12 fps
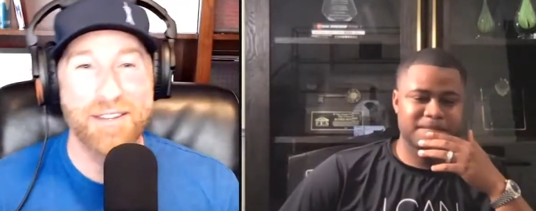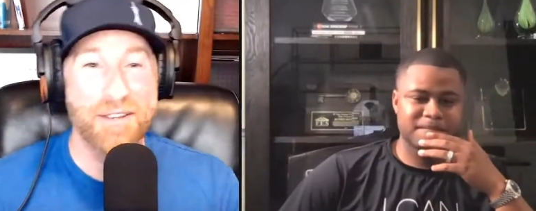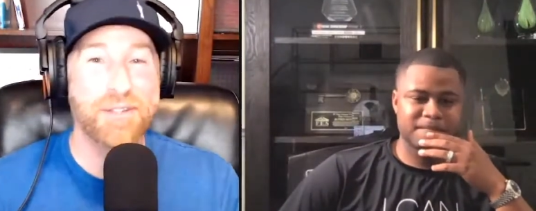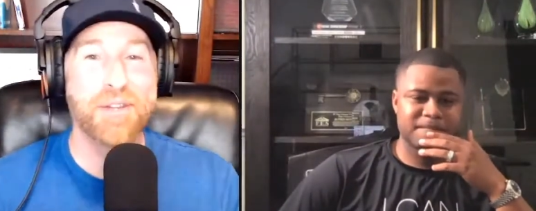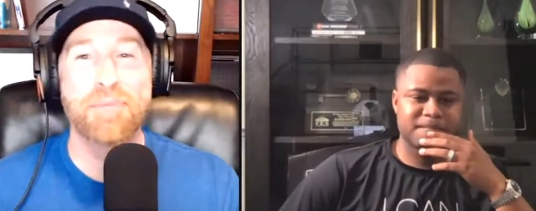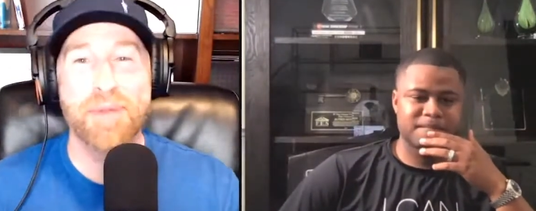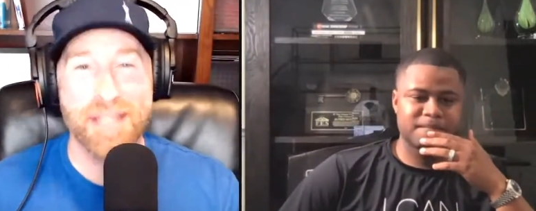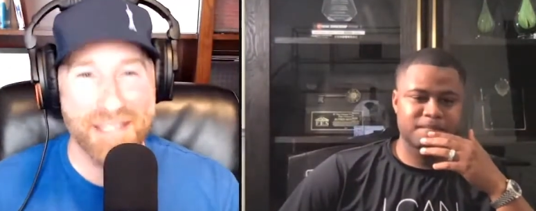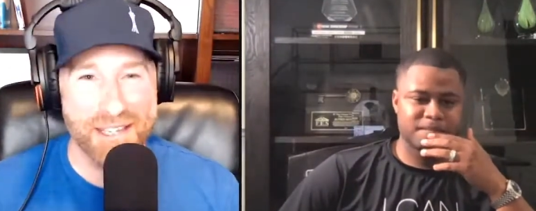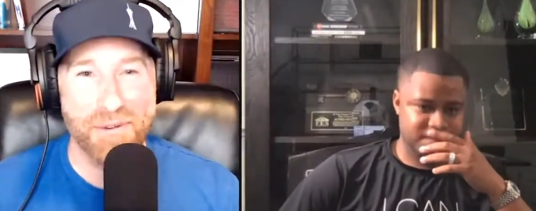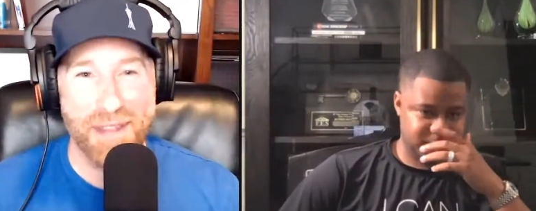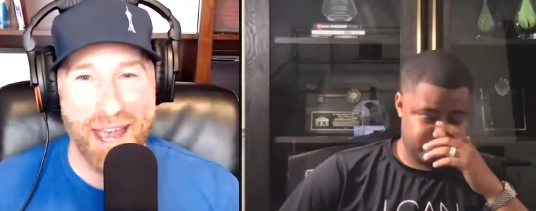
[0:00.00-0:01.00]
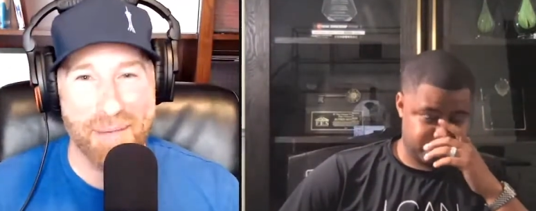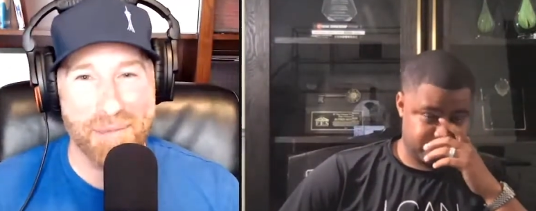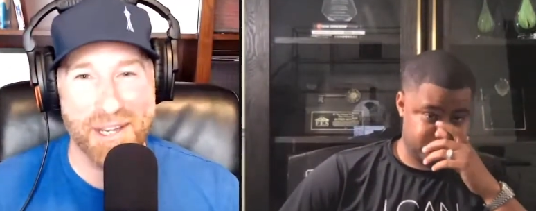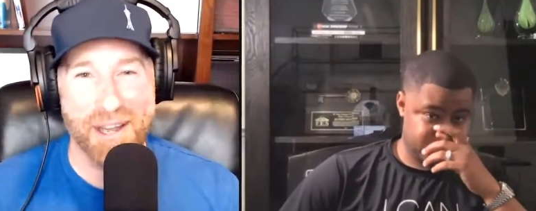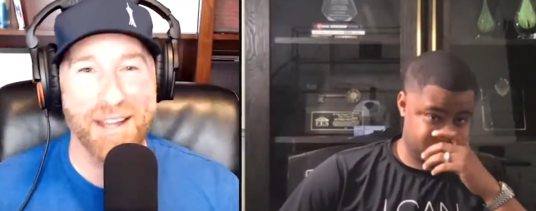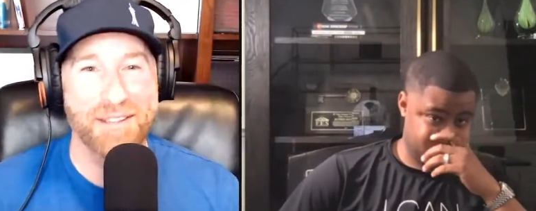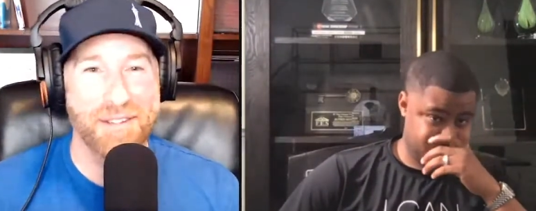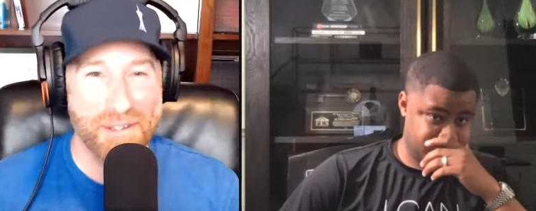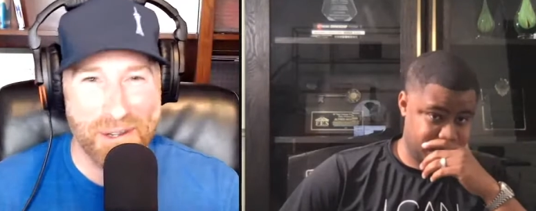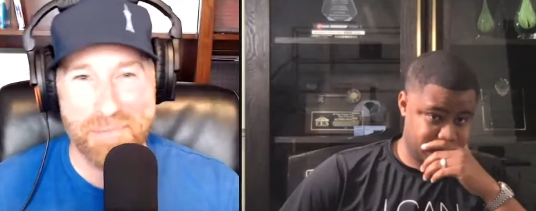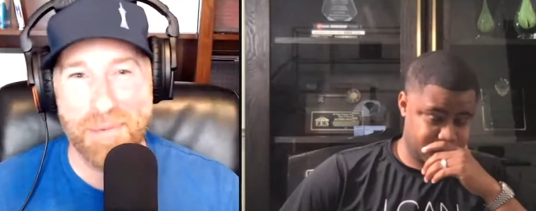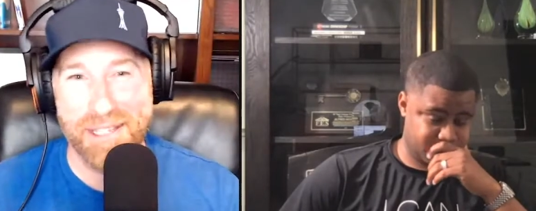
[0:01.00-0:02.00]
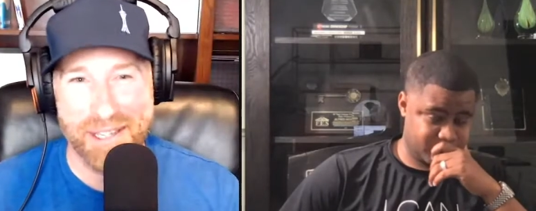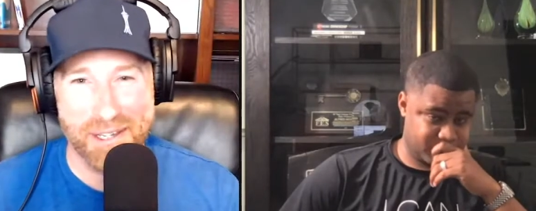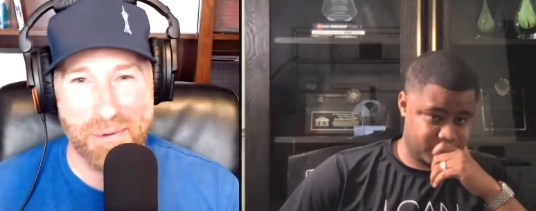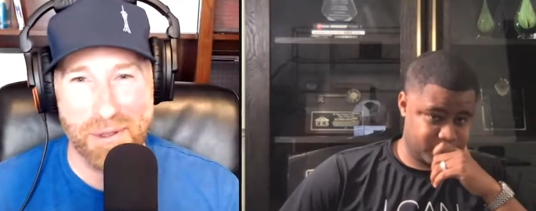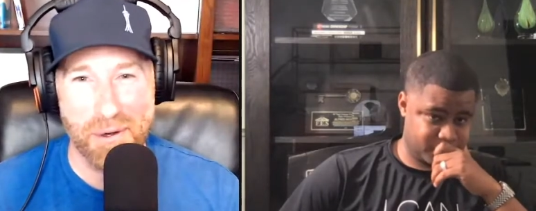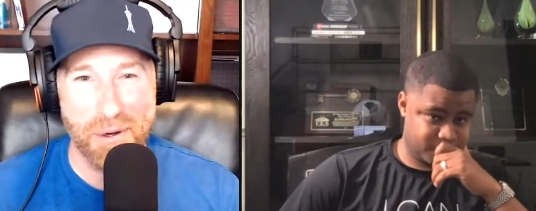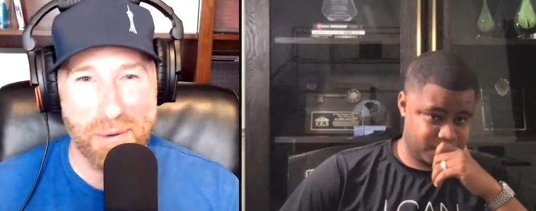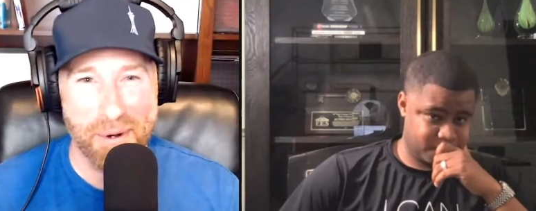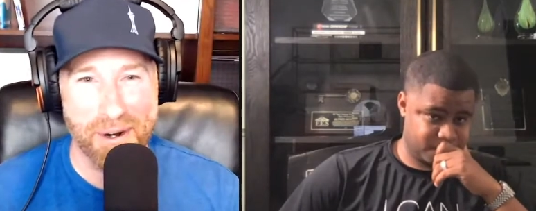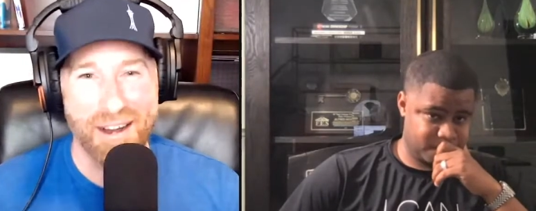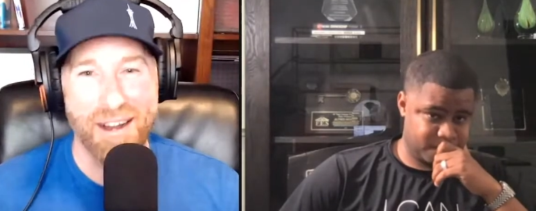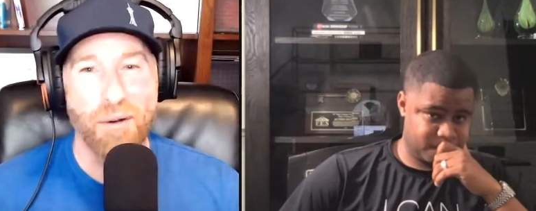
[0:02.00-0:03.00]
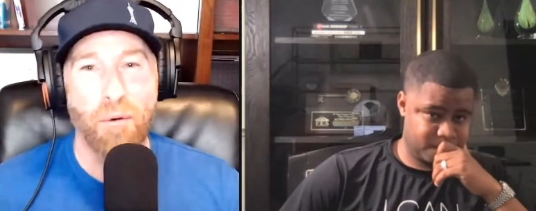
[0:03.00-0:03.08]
Speaker 1: do you do business with Amazon? Do you do business with Uber?